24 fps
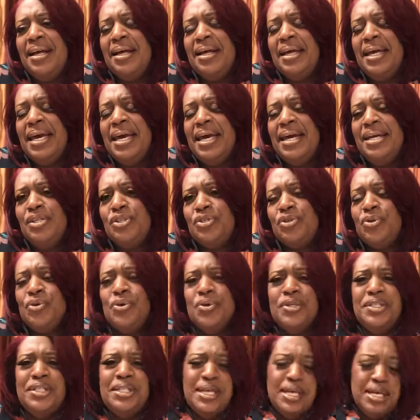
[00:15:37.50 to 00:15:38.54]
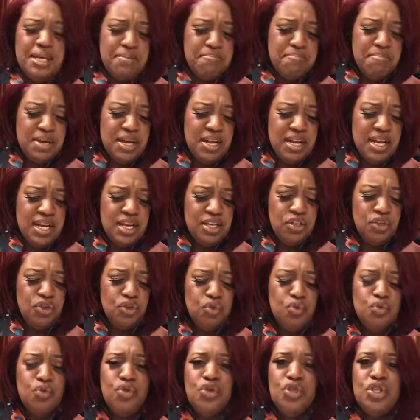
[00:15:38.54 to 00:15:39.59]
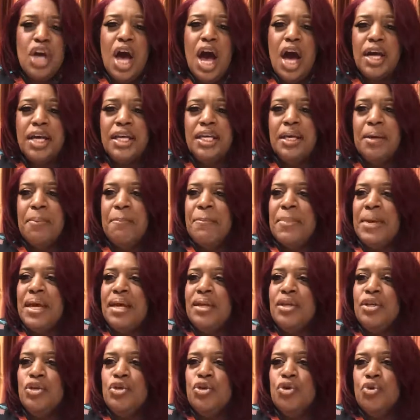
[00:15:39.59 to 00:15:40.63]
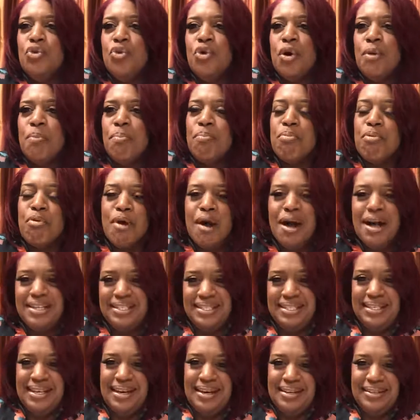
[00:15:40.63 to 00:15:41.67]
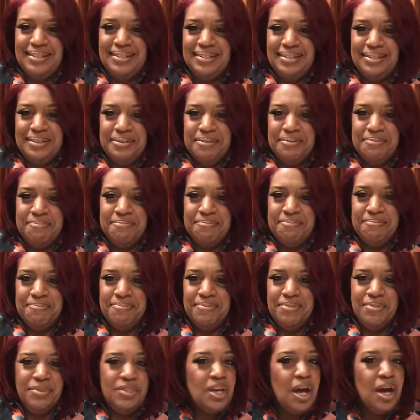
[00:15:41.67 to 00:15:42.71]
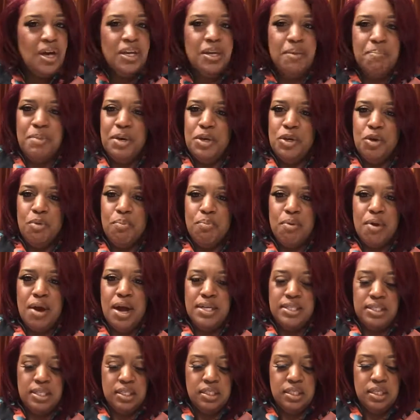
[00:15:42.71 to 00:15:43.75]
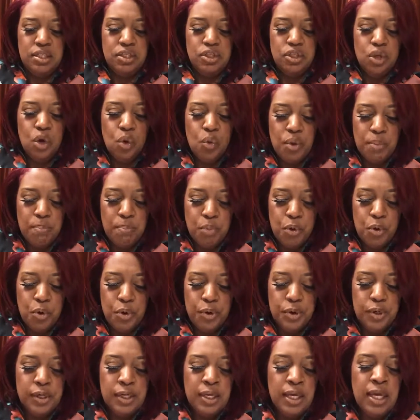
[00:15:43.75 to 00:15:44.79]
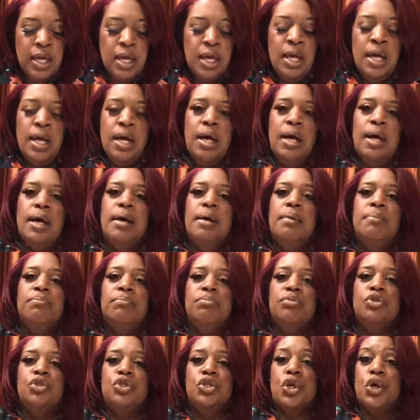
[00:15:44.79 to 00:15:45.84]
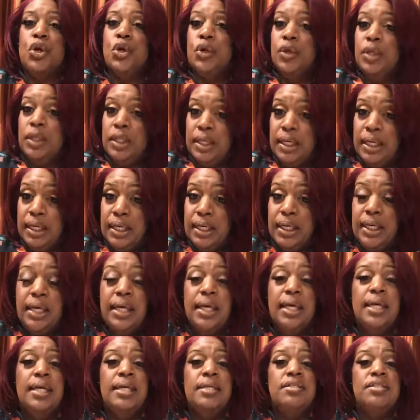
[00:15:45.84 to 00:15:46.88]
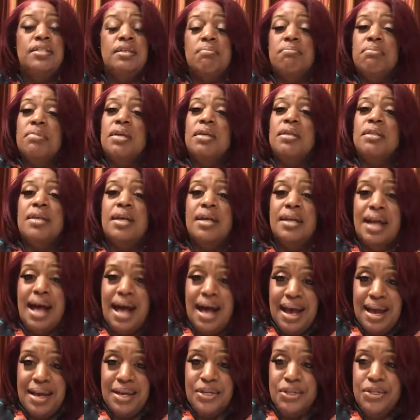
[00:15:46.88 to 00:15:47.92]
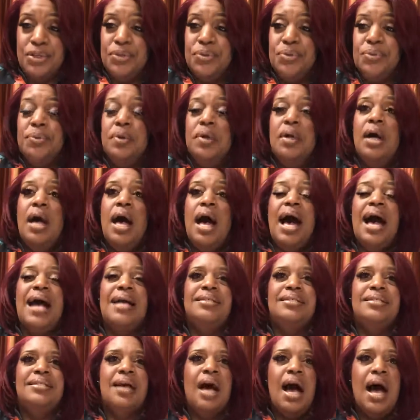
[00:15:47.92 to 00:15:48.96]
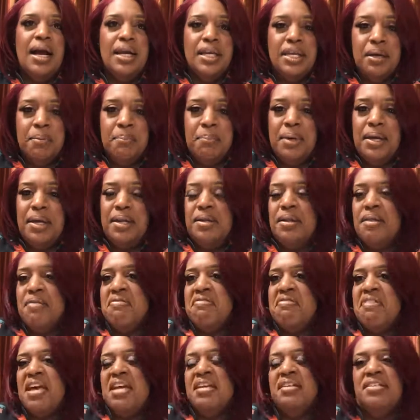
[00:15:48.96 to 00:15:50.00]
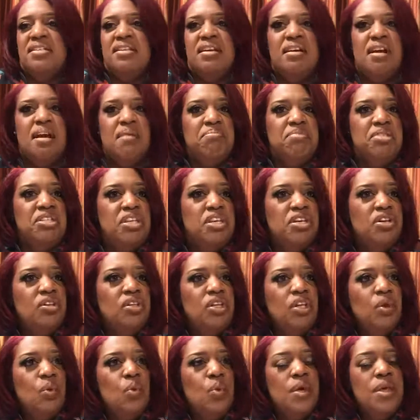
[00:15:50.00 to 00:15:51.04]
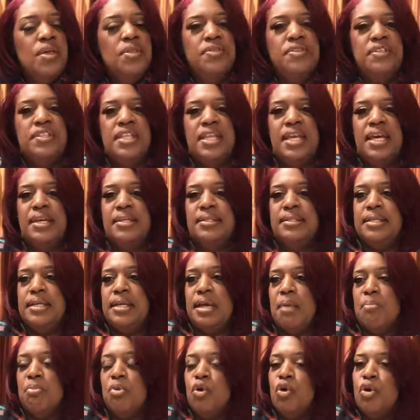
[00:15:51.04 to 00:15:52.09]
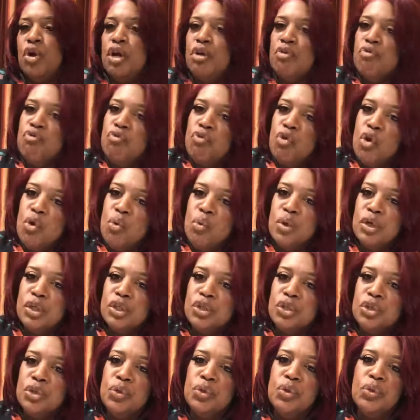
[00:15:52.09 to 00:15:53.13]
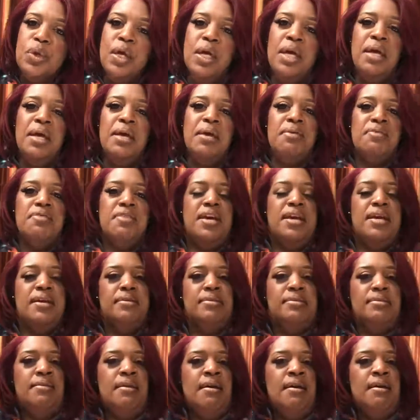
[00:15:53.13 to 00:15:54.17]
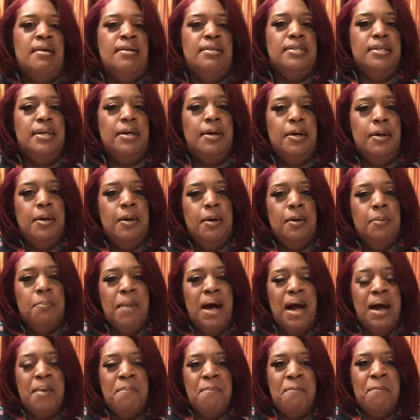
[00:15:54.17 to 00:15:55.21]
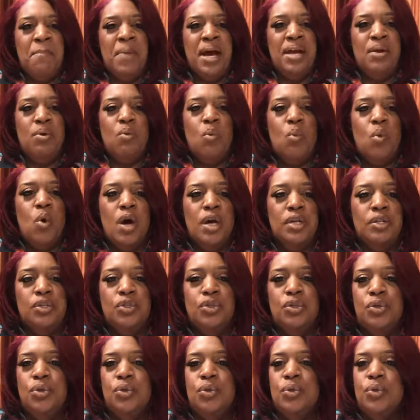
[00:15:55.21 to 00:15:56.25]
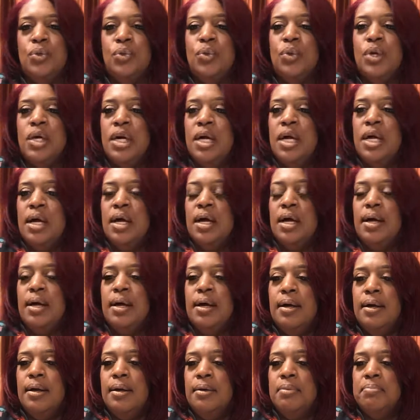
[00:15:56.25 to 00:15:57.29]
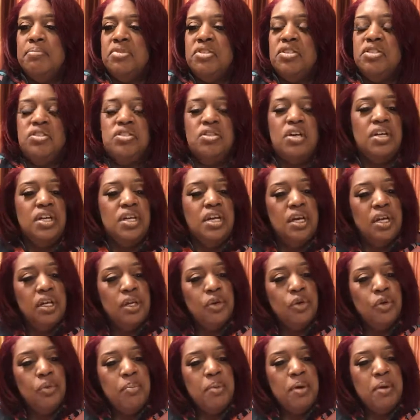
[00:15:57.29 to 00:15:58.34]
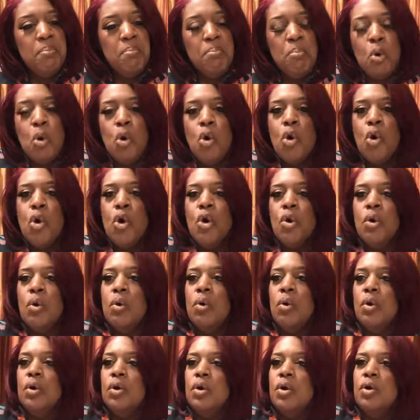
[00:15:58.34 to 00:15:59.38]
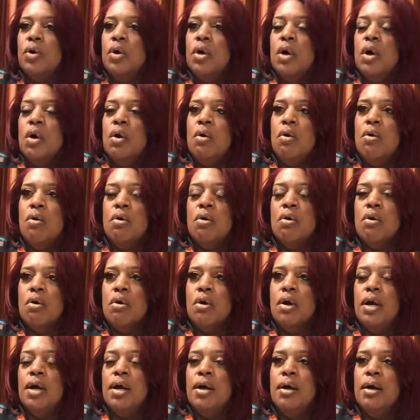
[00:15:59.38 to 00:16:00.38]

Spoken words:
hint or tidbit is to document your process. Document your process. It's so important. Journaling is something that I do. I document things that I'm dealing with, things that I'm looking forward to, things that I might want to study a little bit more or